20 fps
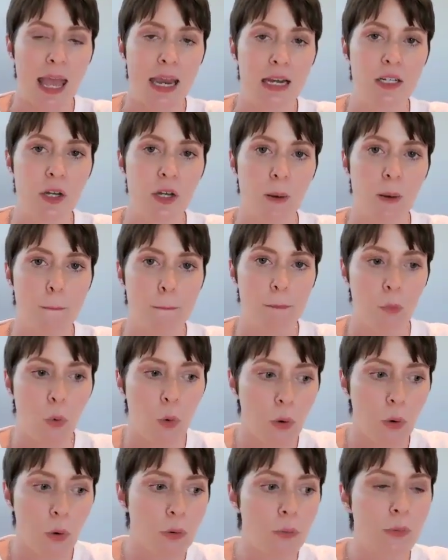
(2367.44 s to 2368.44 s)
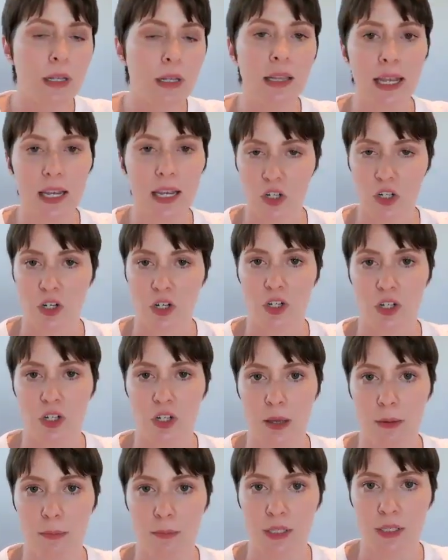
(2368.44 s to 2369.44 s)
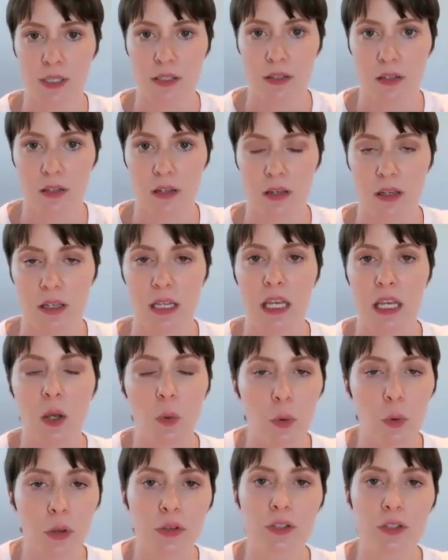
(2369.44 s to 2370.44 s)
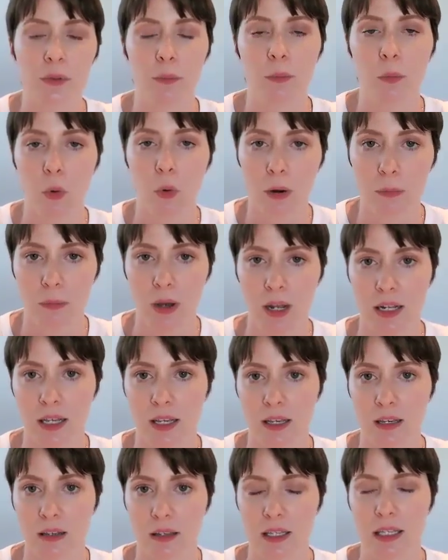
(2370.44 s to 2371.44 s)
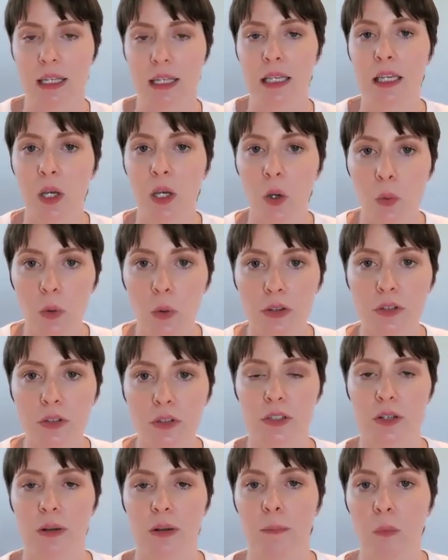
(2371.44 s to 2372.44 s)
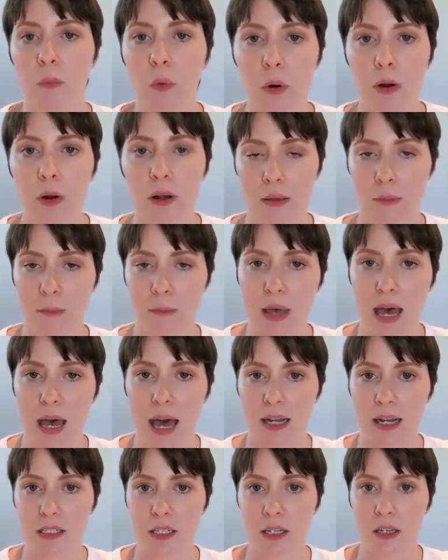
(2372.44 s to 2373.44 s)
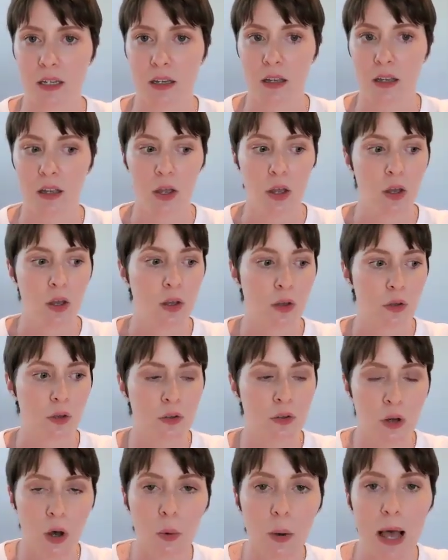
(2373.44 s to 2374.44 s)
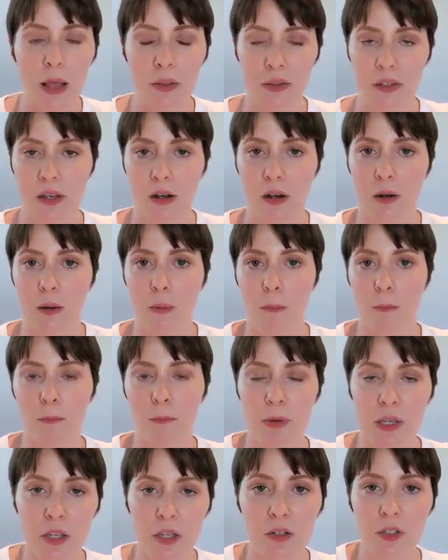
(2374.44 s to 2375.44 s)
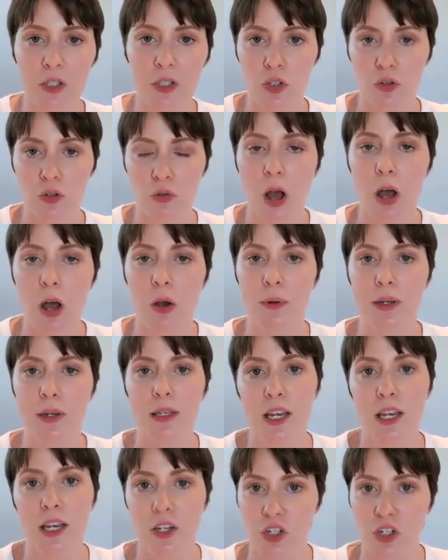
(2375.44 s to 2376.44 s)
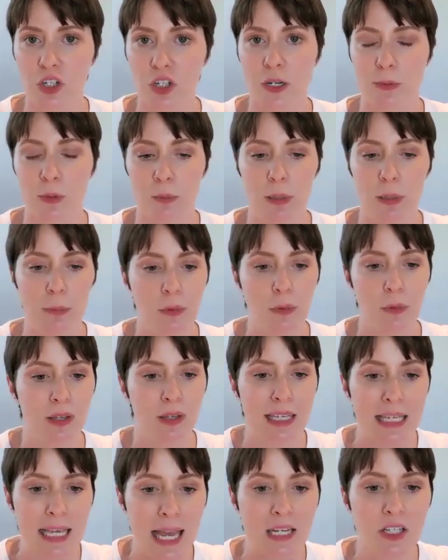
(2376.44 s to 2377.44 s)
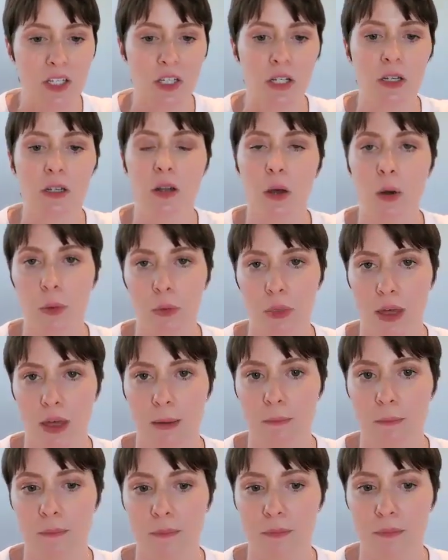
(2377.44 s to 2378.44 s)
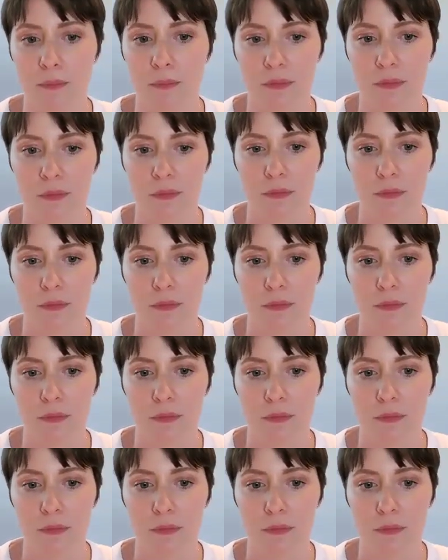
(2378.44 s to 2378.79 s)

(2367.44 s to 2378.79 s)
And more relationships equals more money, equals more impact. Go out there, build strong relationships with people, get to know them,